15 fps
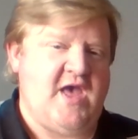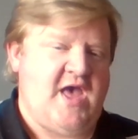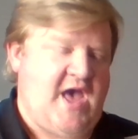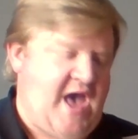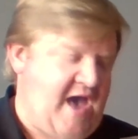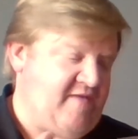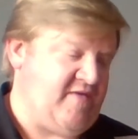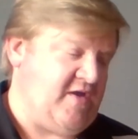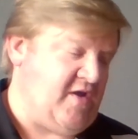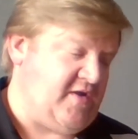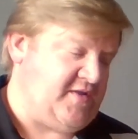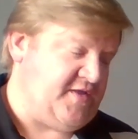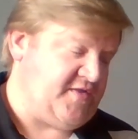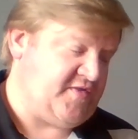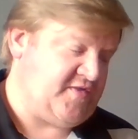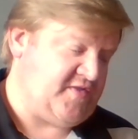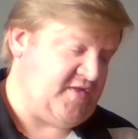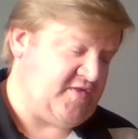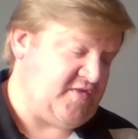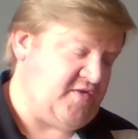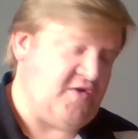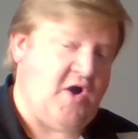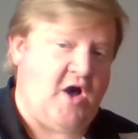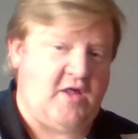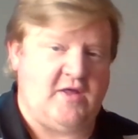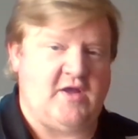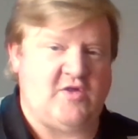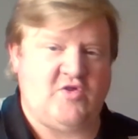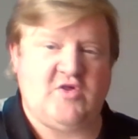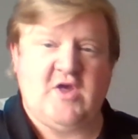having all this
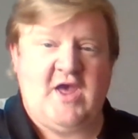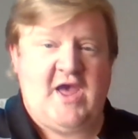knowledge